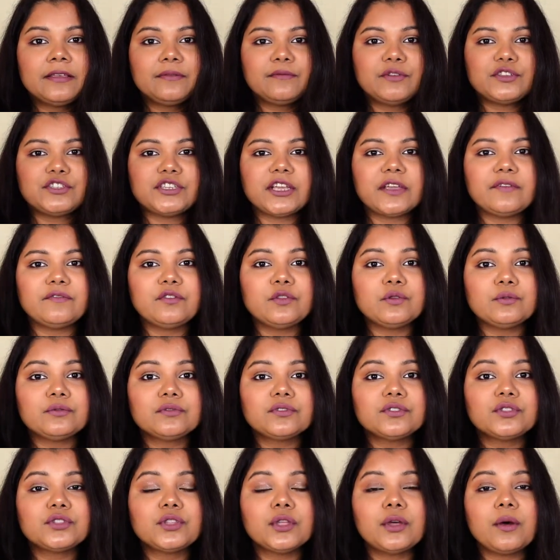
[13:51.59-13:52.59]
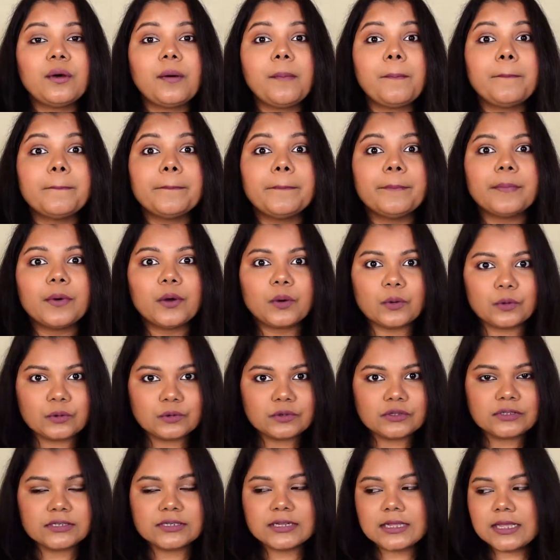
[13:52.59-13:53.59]
which I've used the
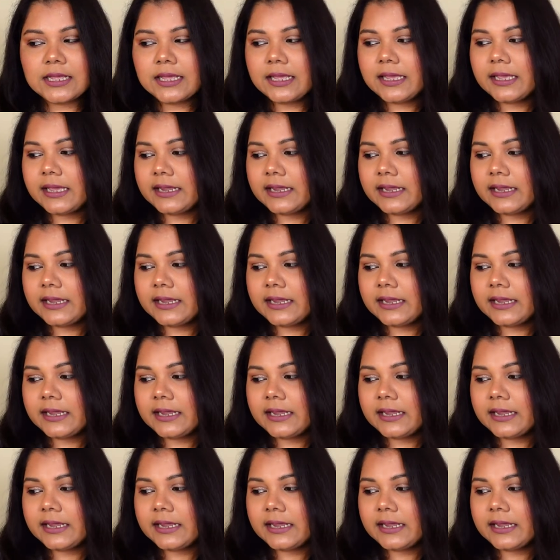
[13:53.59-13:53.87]
most,